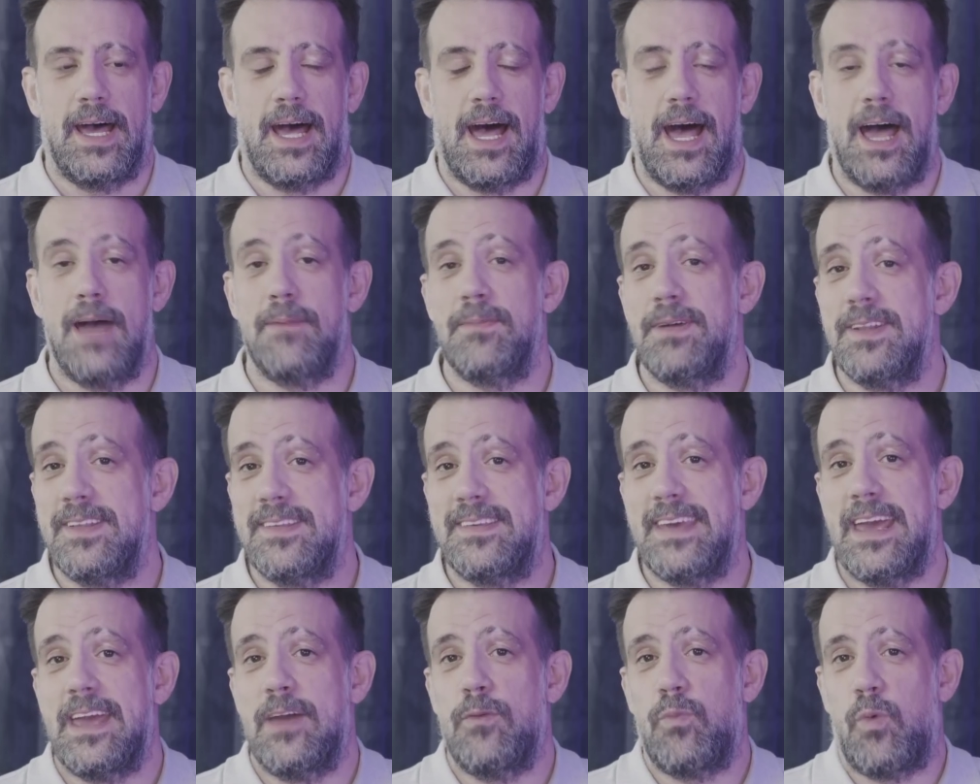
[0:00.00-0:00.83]
I'm a
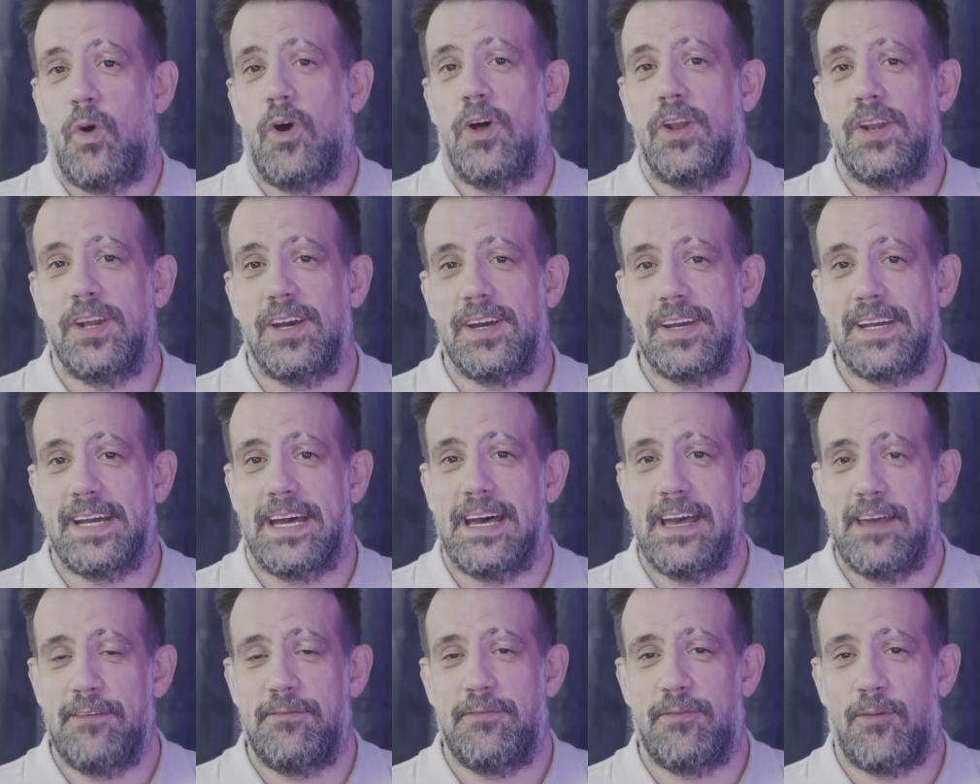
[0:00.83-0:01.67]
day one
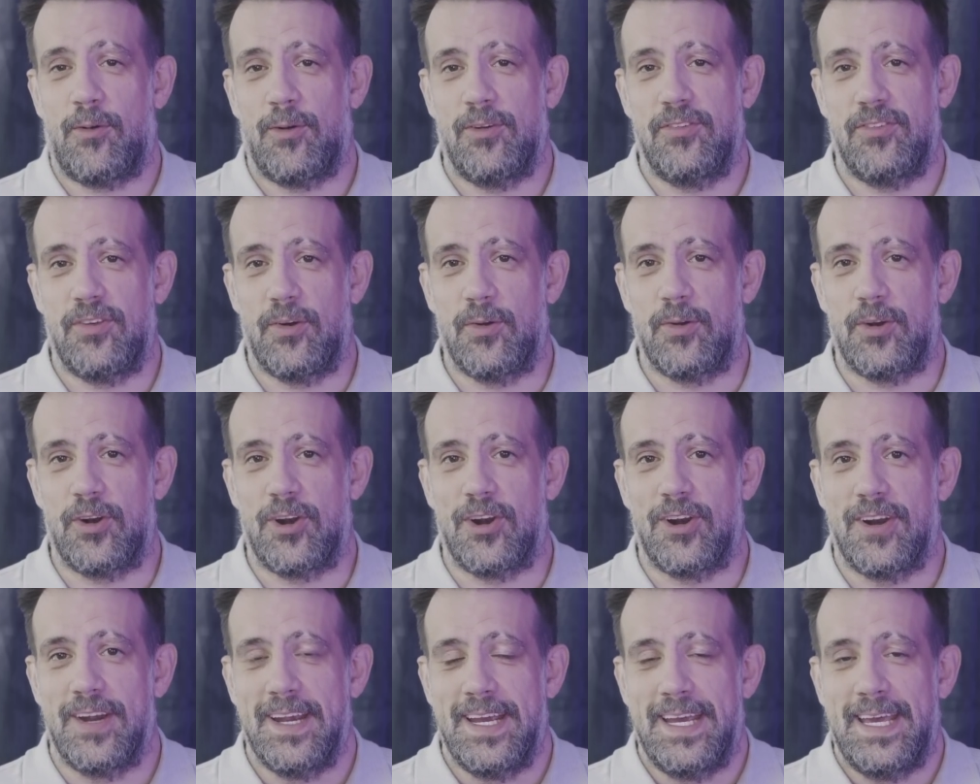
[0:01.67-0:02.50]
Akai Force
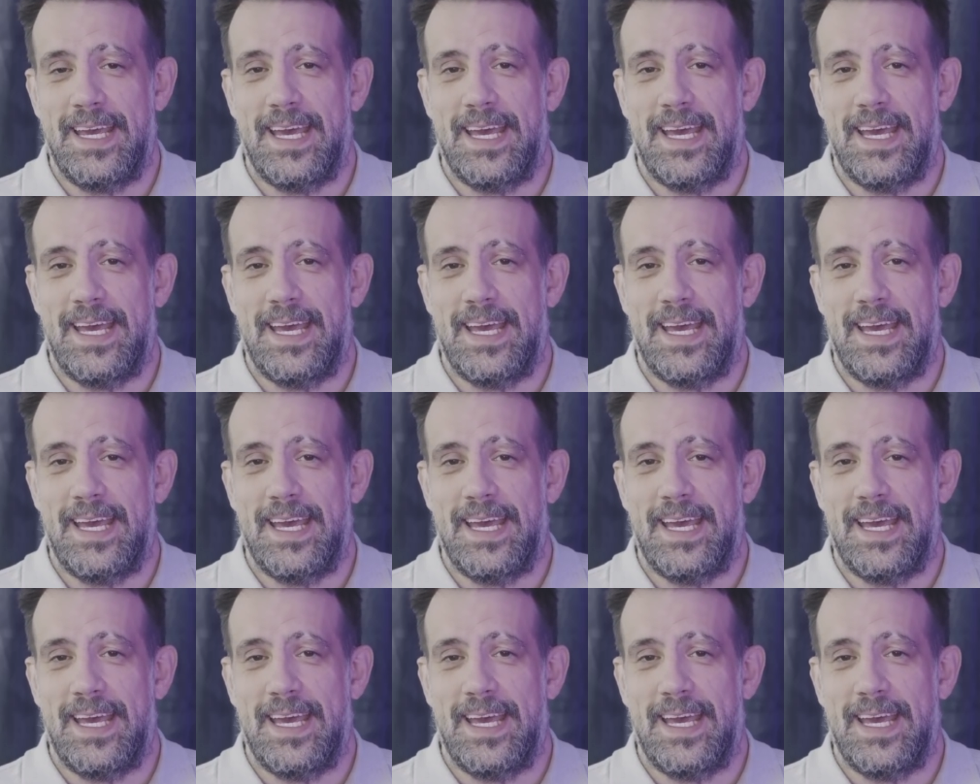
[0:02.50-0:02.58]
owner,